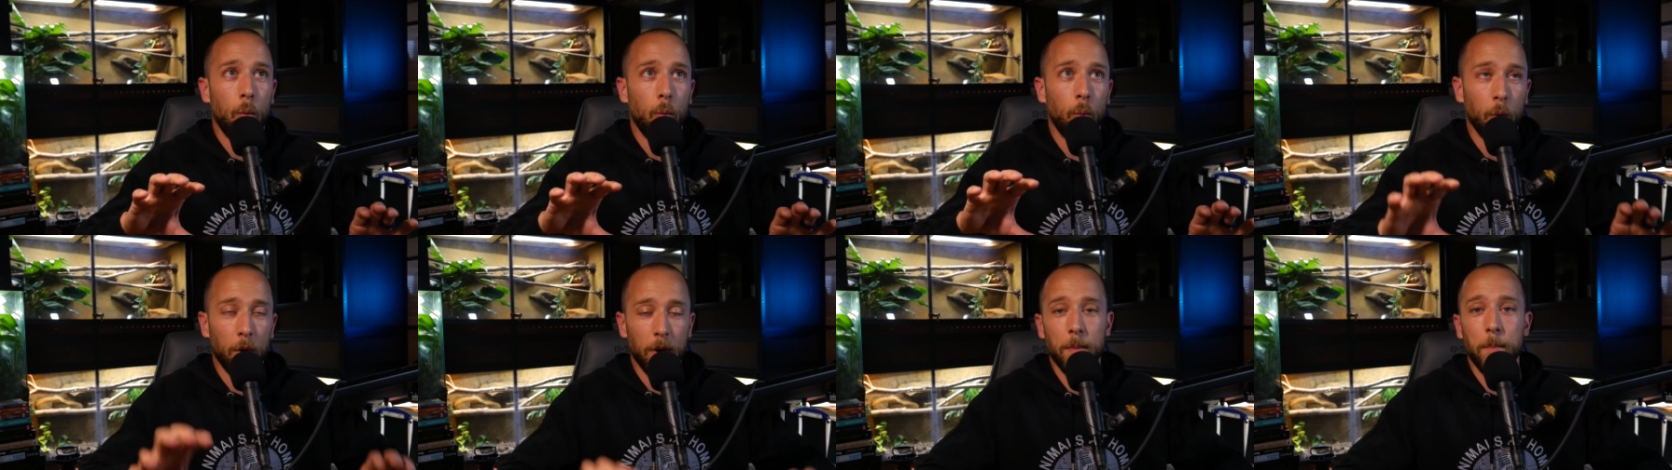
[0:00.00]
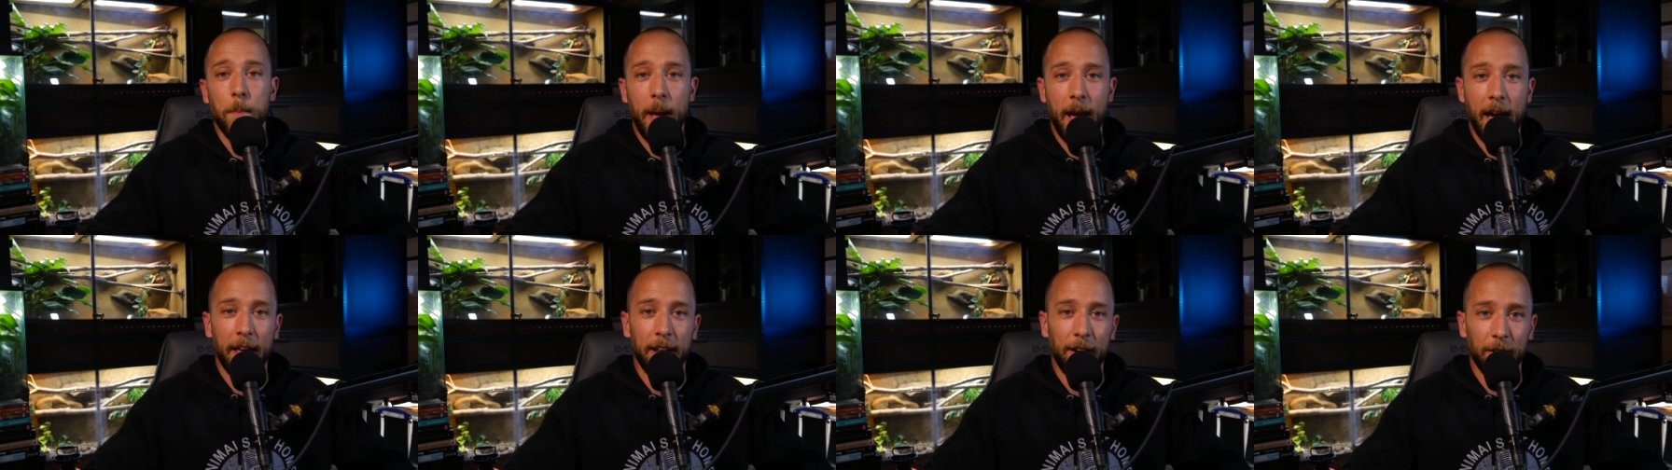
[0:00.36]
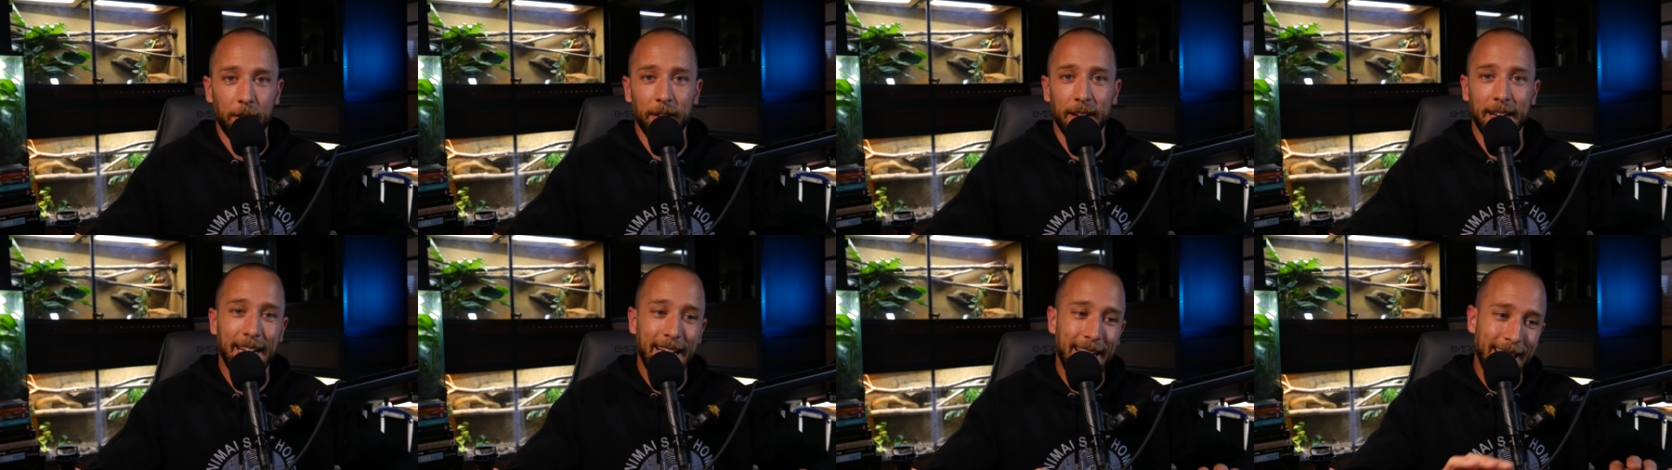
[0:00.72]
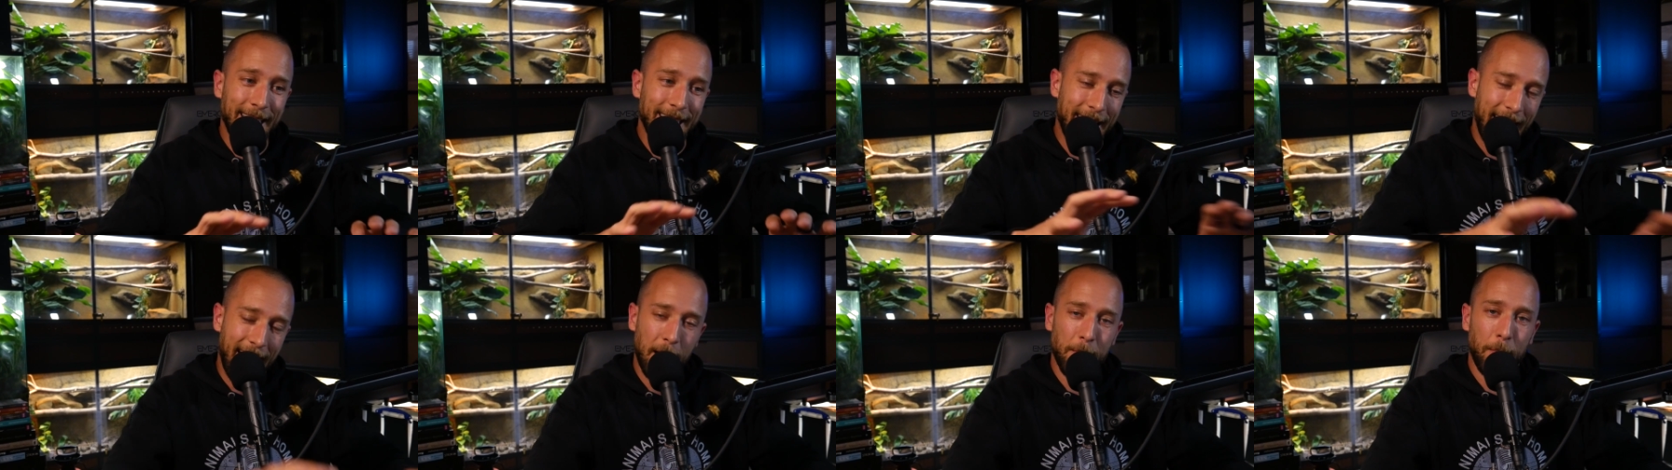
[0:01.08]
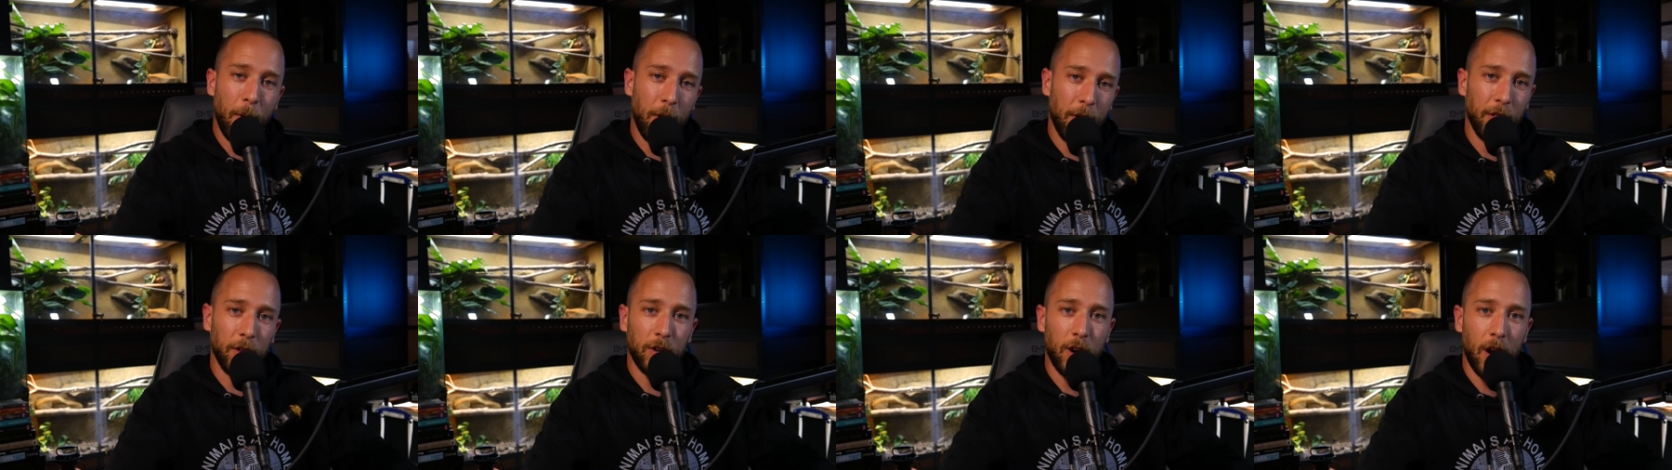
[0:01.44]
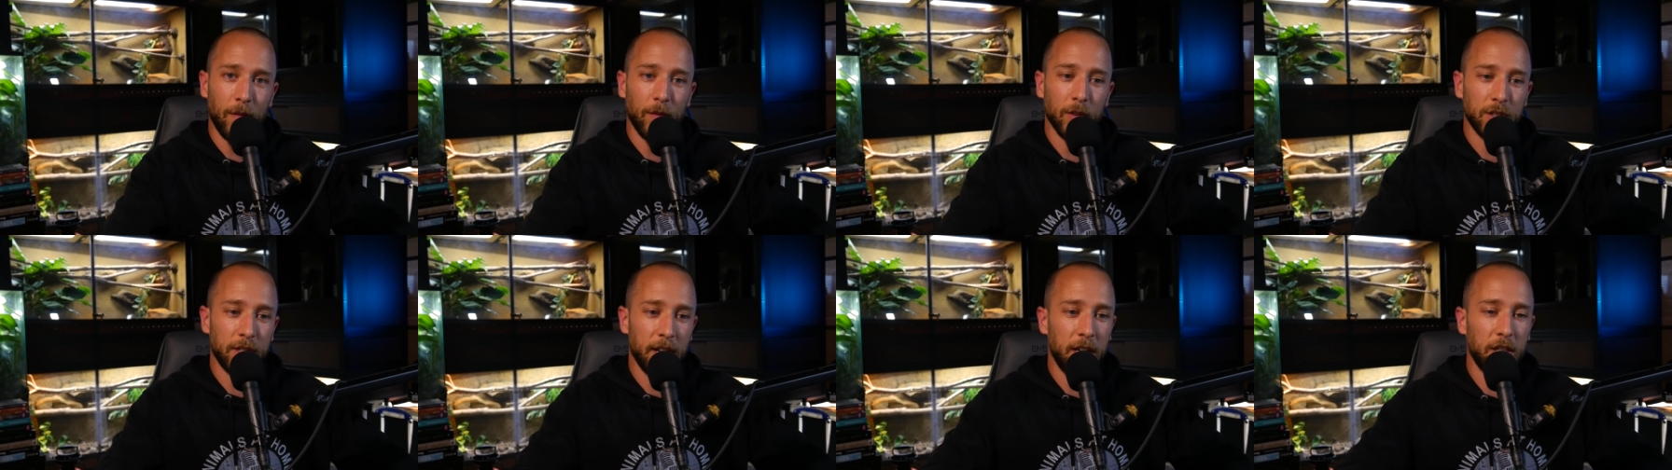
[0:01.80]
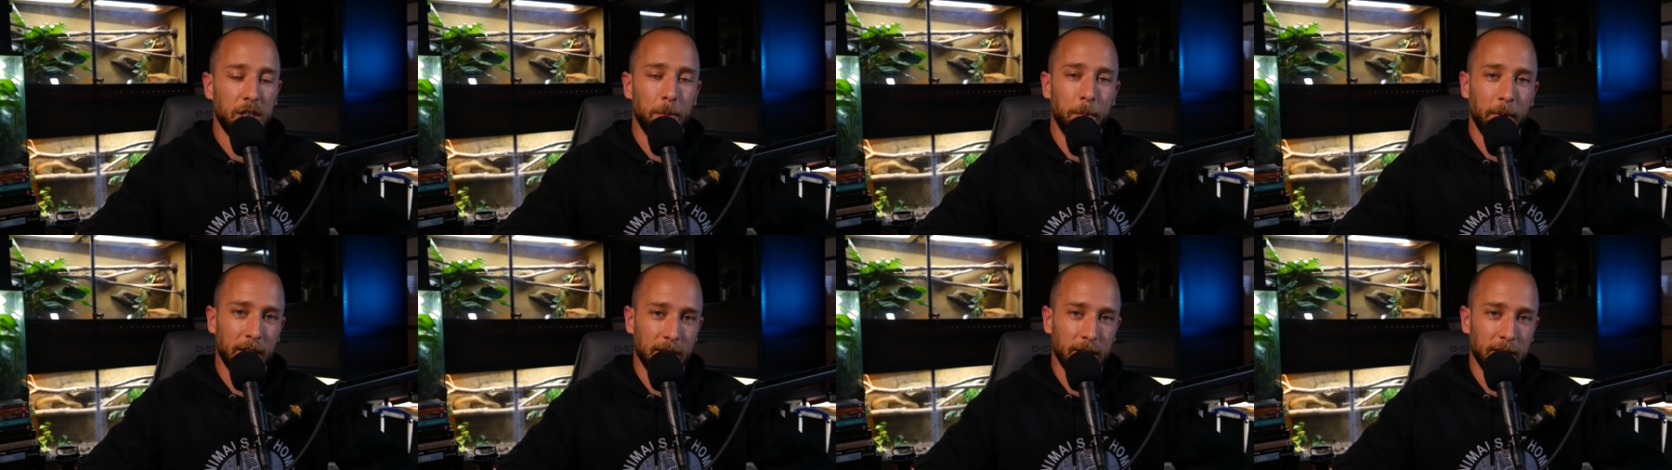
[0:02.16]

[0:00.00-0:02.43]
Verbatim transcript: weren't mattering in that part of the conversation